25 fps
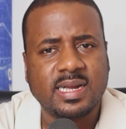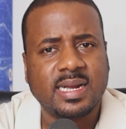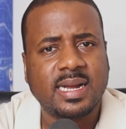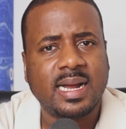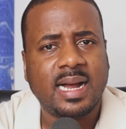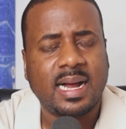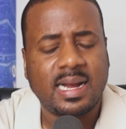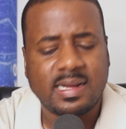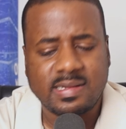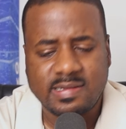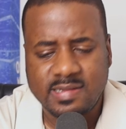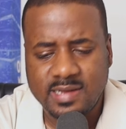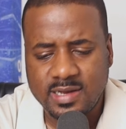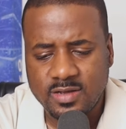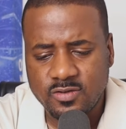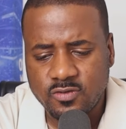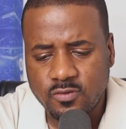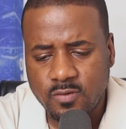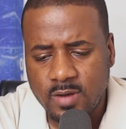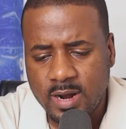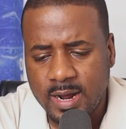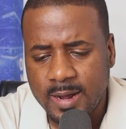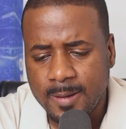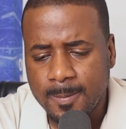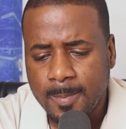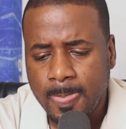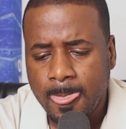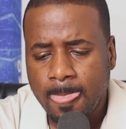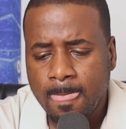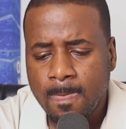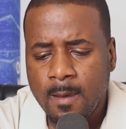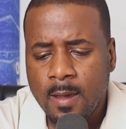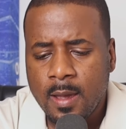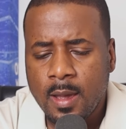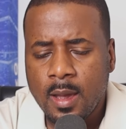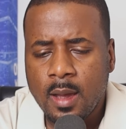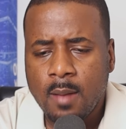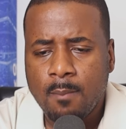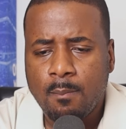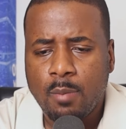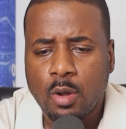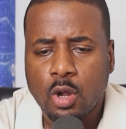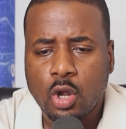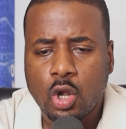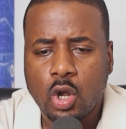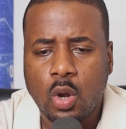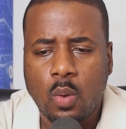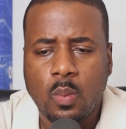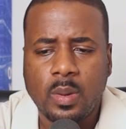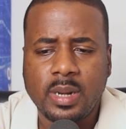contest, right?
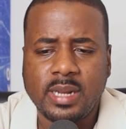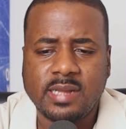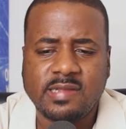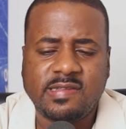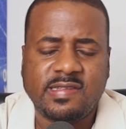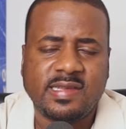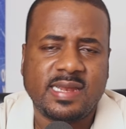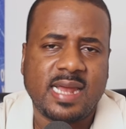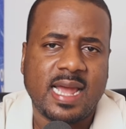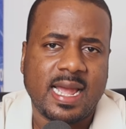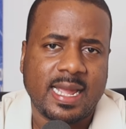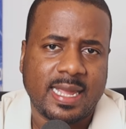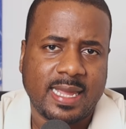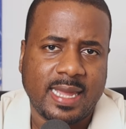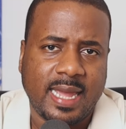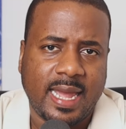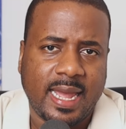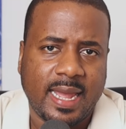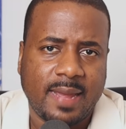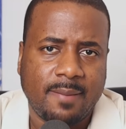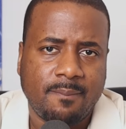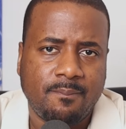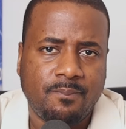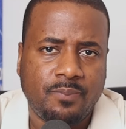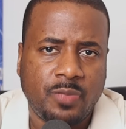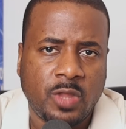But going into that game,